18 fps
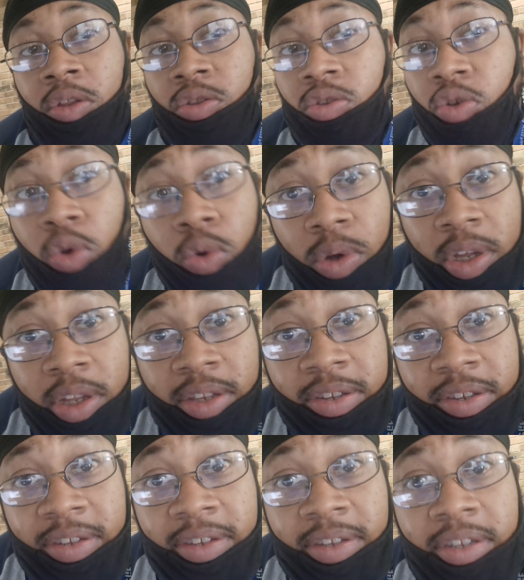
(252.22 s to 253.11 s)
Do
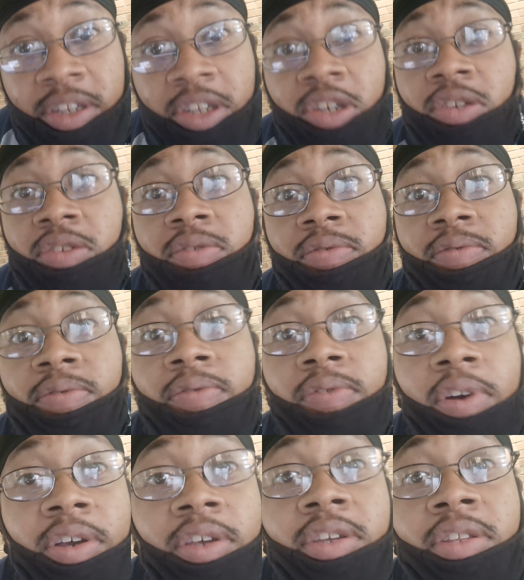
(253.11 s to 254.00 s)
it. Just
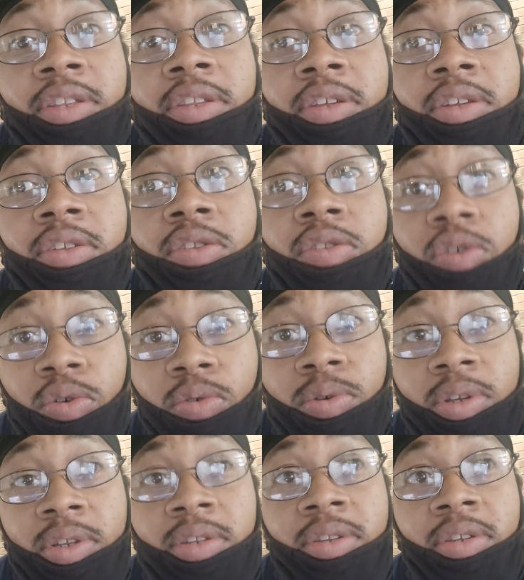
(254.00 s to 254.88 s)
fucking do
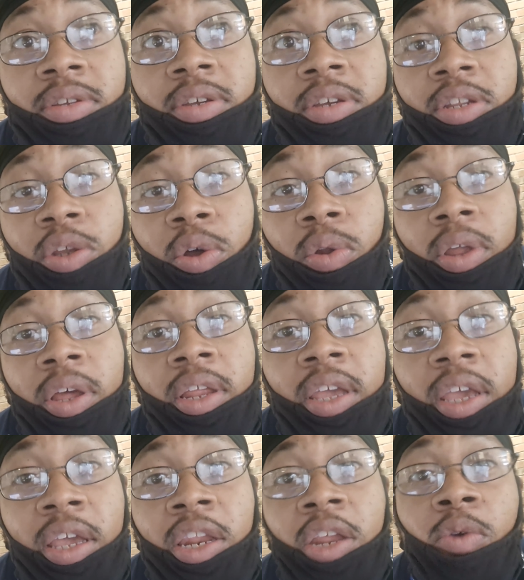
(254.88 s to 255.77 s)
it. And don't let
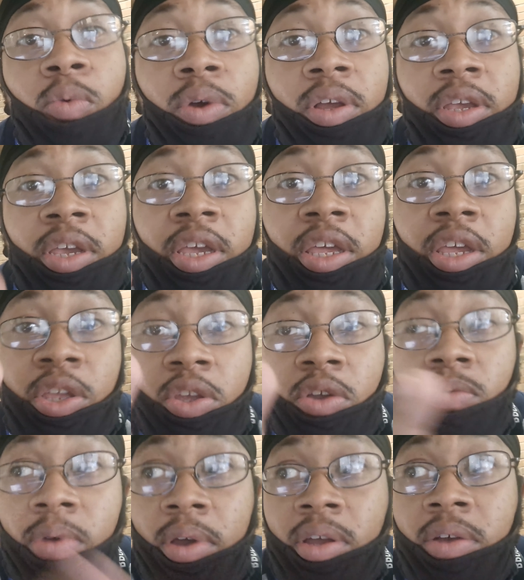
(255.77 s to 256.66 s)
anyone get in
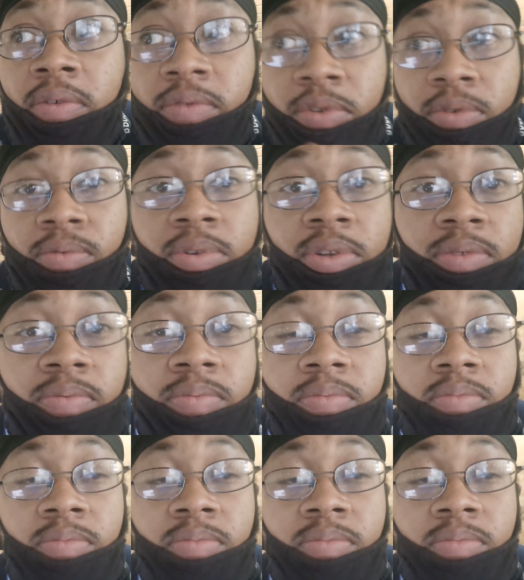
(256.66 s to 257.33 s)
your way of doing it.